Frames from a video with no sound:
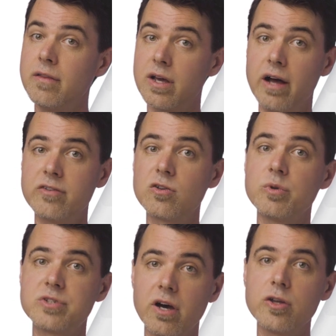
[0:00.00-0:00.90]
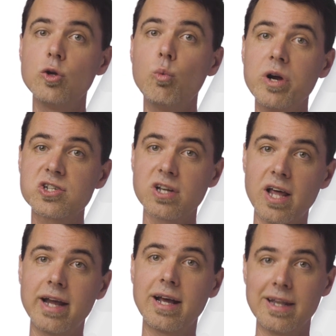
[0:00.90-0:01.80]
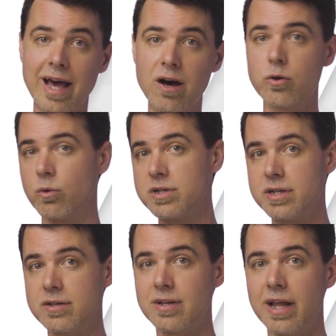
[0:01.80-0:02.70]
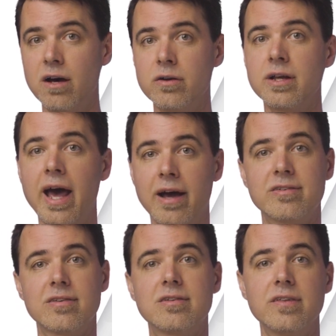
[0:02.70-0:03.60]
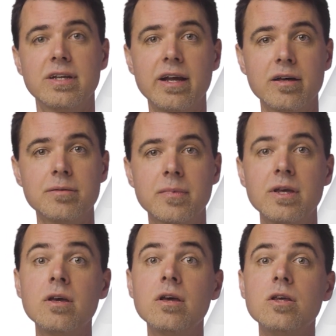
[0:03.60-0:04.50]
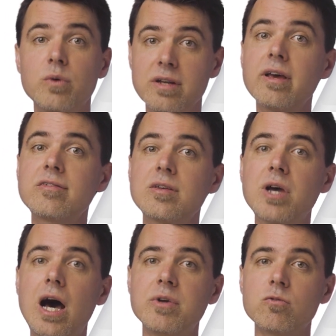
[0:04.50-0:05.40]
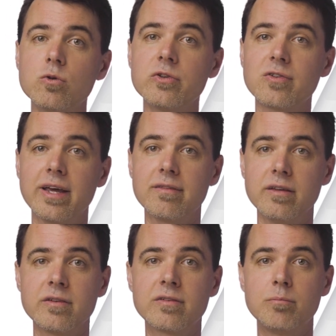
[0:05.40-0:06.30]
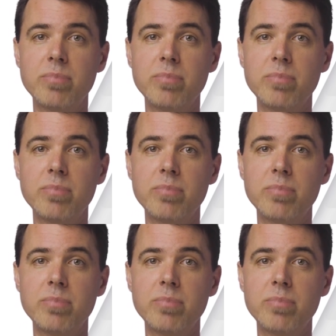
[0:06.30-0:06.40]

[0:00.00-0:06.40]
The console will tell you which line allowed or disallowed access to the data. You can test some common rules like this,